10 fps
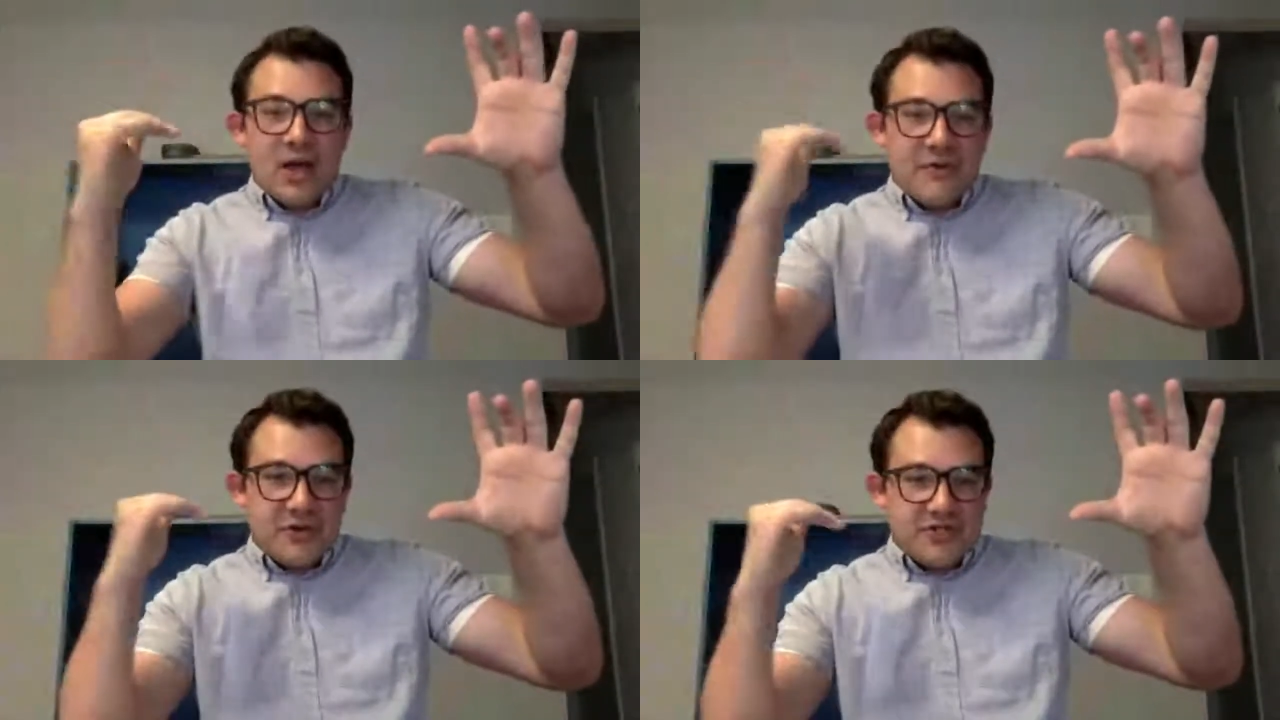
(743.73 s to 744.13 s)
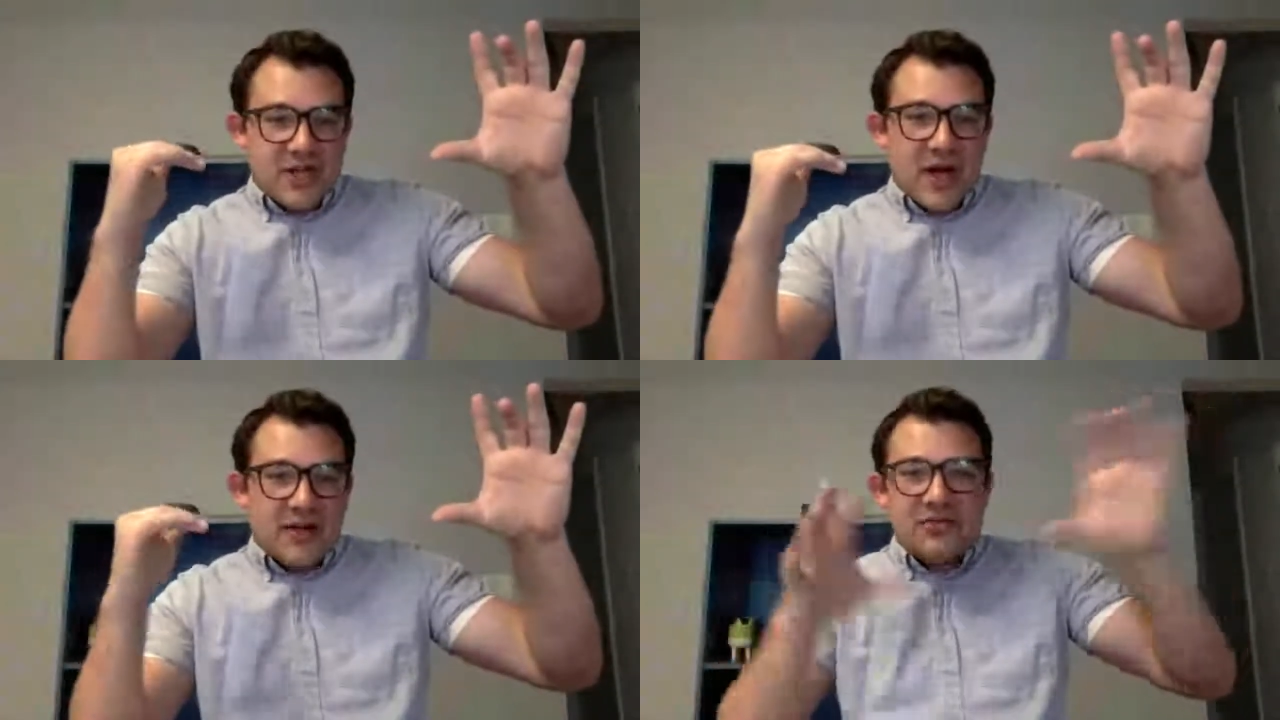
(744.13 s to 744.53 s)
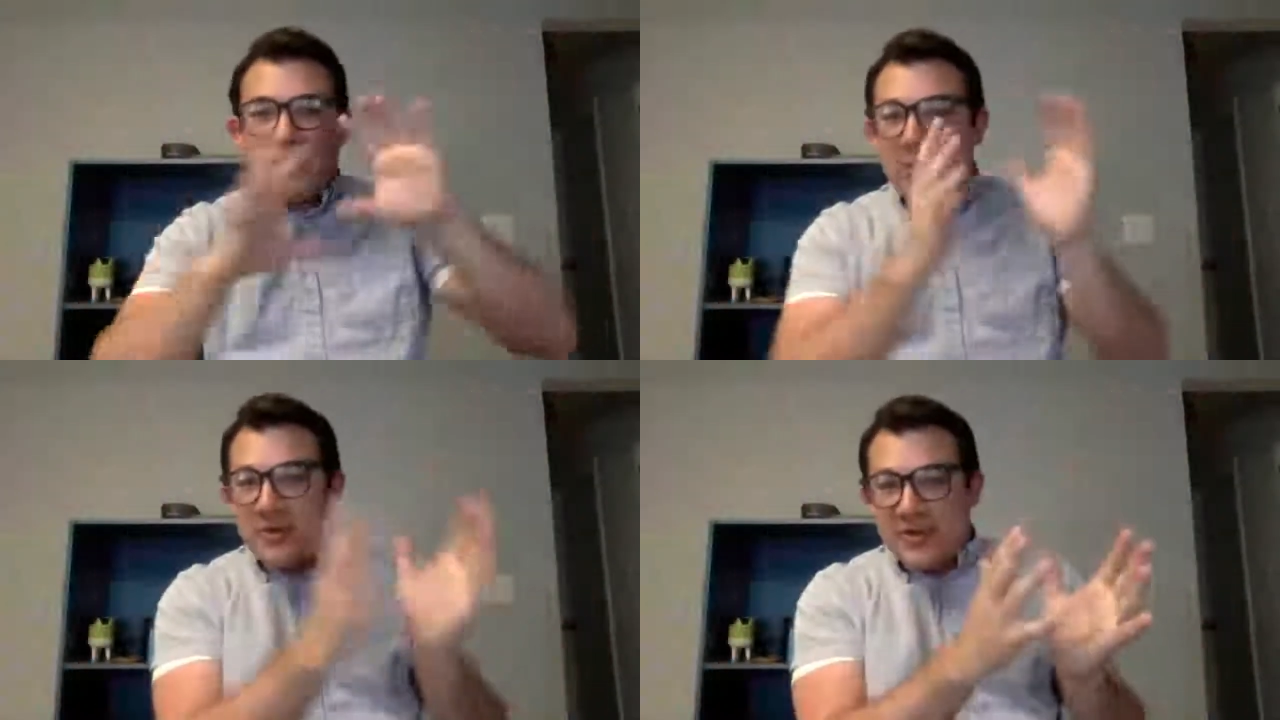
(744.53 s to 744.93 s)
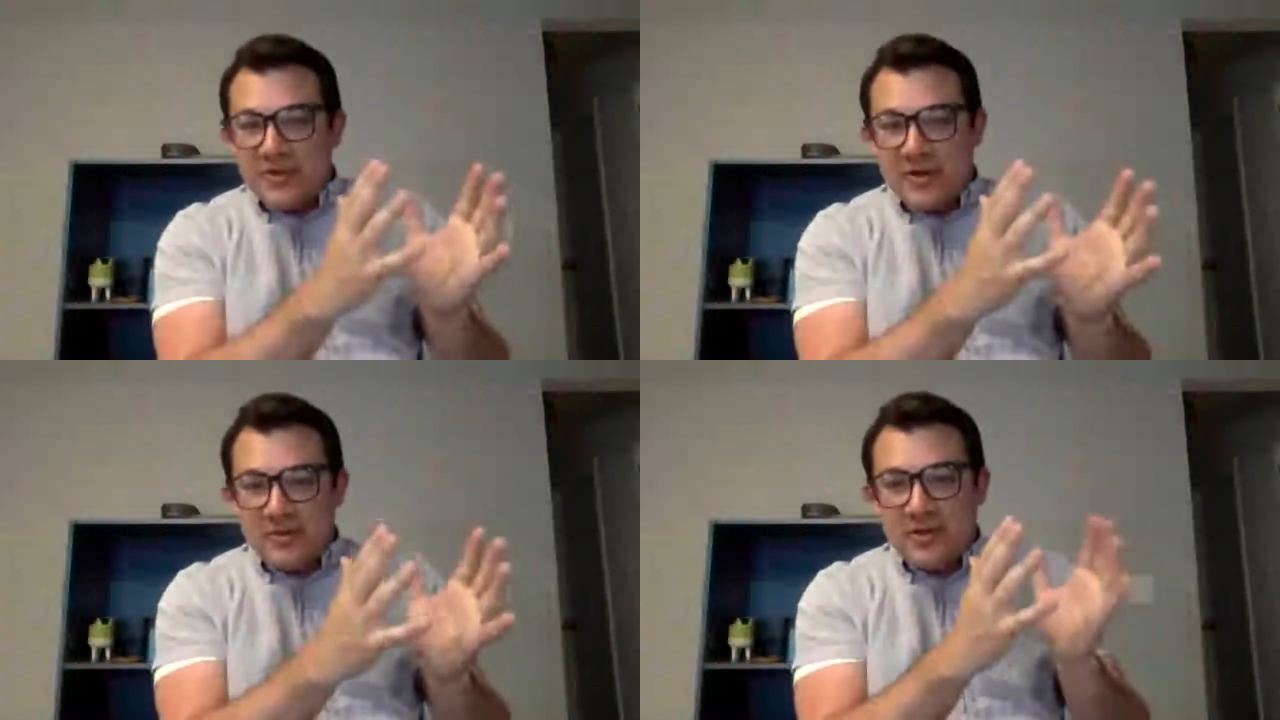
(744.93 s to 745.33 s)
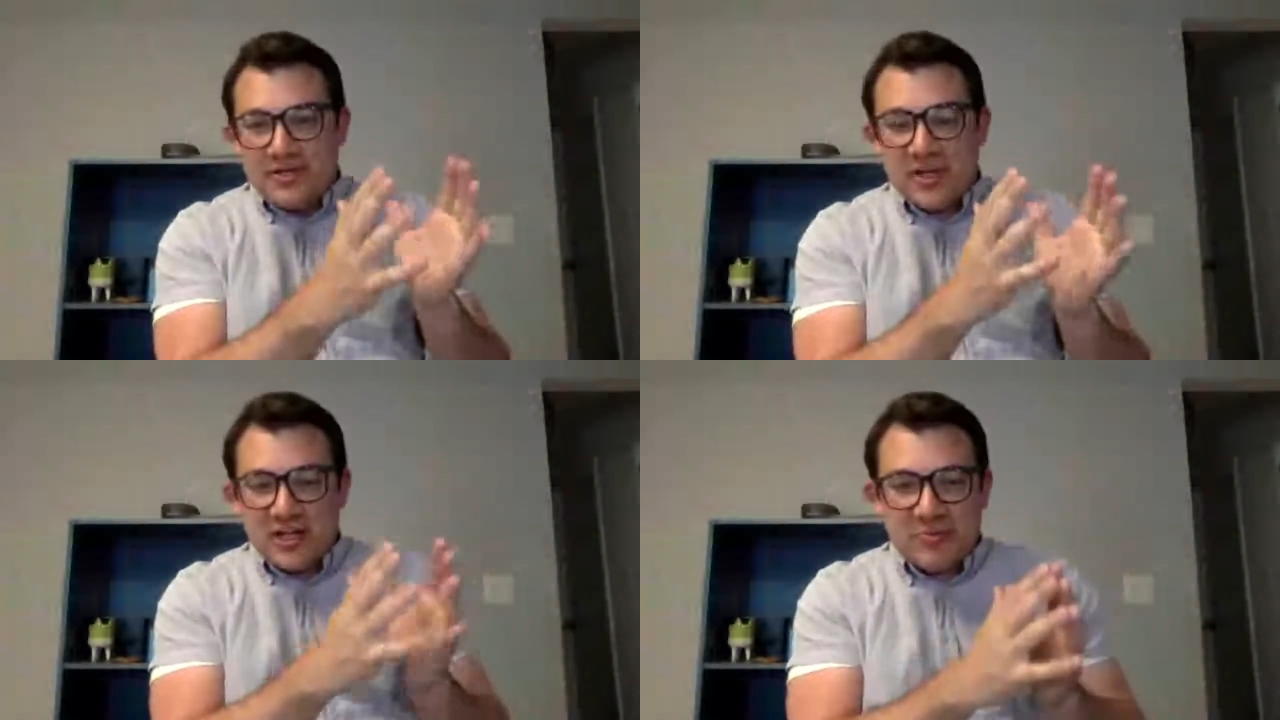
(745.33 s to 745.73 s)
of your stocks right within
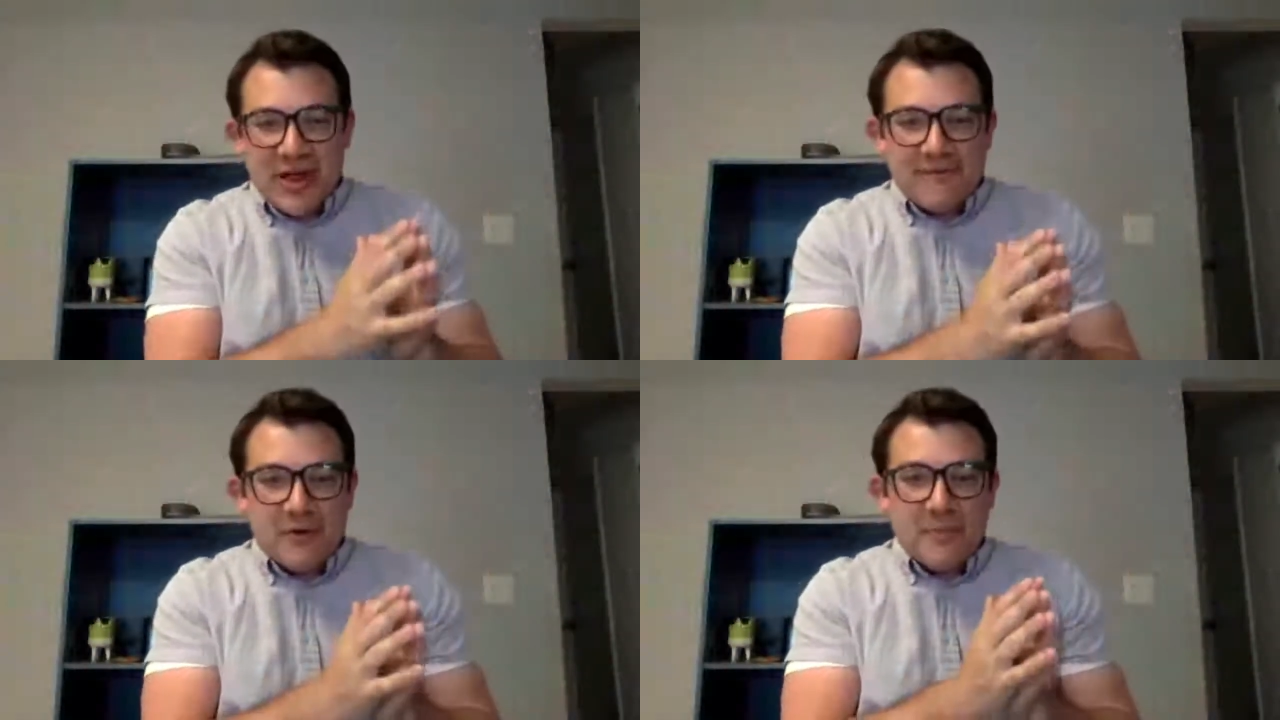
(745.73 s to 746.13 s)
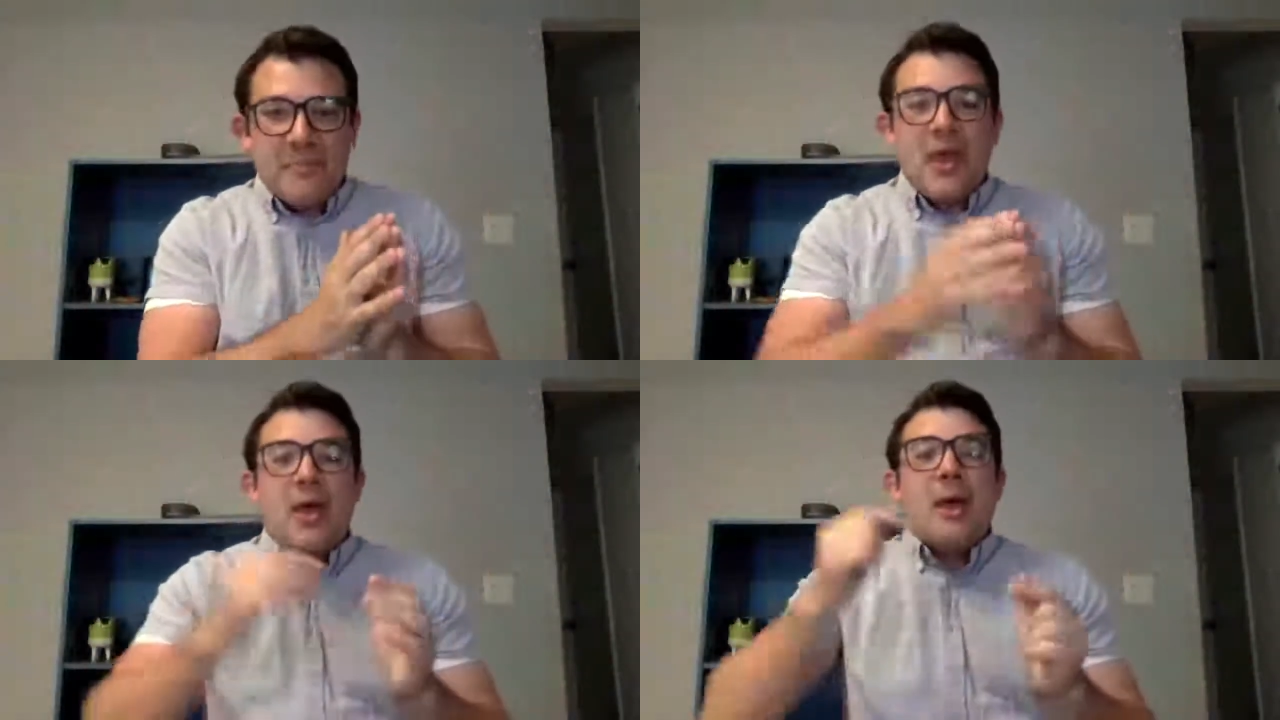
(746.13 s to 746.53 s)
the Stonks platform,